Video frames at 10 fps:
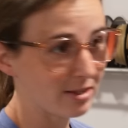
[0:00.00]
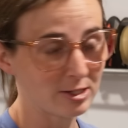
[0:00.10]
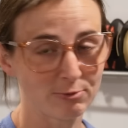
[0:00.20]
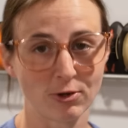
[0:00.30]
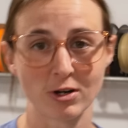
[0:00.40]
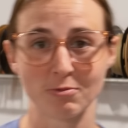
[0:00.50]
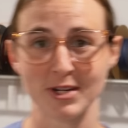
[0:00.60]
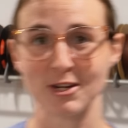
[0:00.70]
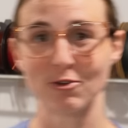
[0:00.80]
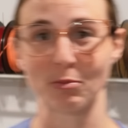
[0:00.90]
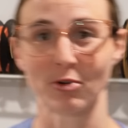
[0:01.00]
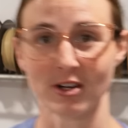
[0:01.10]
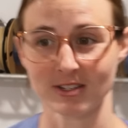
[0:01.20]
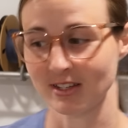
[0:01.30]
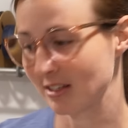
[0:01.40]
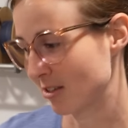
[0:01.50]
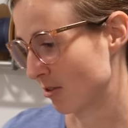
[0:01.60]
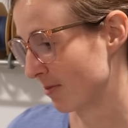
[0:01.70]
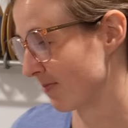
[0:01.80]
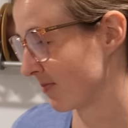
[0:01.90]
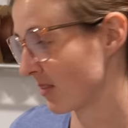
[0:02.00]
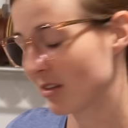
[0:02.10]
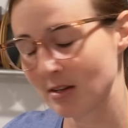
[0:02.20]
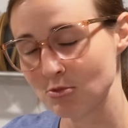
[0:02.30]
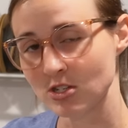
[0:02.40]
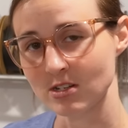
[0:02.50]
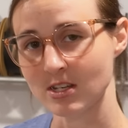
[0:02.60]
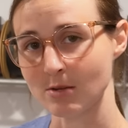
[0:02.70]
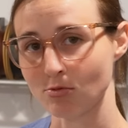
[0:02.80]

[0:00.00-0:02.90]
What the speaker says: it this far and we know the process. So I'm just gonna keep